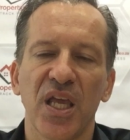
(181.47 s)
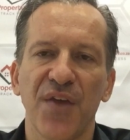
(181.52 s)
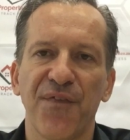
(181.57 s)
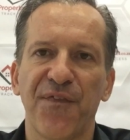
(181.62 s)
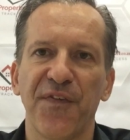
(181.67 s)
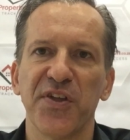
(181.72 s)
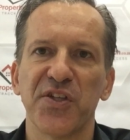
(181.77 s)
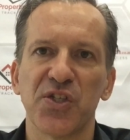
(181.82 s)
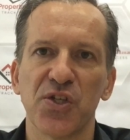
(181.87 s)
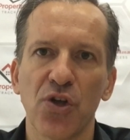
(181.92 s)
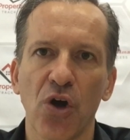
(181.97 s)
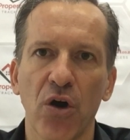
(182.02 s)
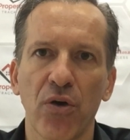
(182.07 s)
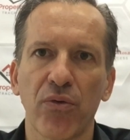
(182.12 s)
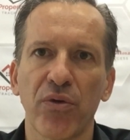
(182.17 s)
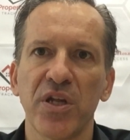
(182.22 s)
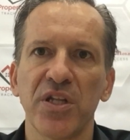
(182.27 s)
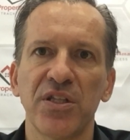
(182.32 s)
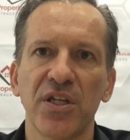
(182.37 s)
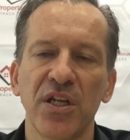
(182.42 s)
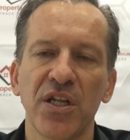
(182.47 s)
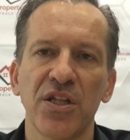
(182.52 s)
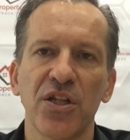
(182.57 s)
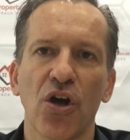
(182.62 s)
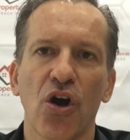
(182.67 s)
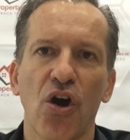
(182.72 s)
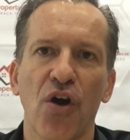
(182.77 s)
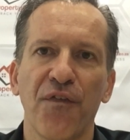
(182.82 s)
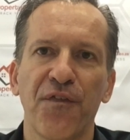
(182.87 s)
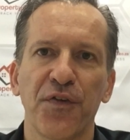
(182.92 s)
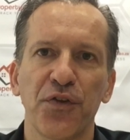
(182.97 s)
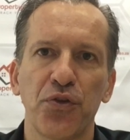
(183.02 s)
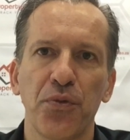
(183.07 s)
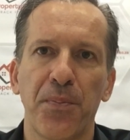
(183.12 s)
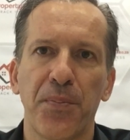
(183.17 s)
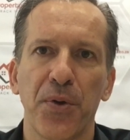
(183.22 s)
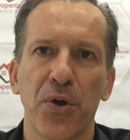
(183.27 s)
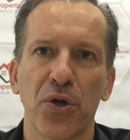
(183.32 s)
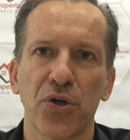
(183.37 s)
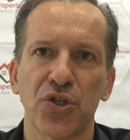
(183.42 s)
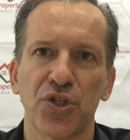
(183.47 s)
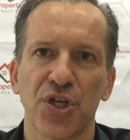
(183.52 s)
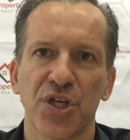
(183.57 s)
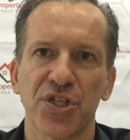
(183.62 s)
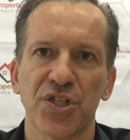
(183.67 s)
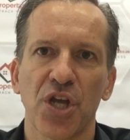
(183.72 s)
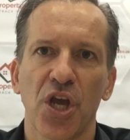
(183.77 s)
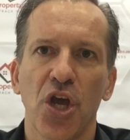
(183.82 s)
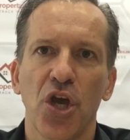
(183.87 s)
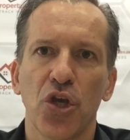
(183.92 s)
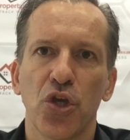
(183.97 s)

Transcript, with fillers: if it's not written in the offer to purchase,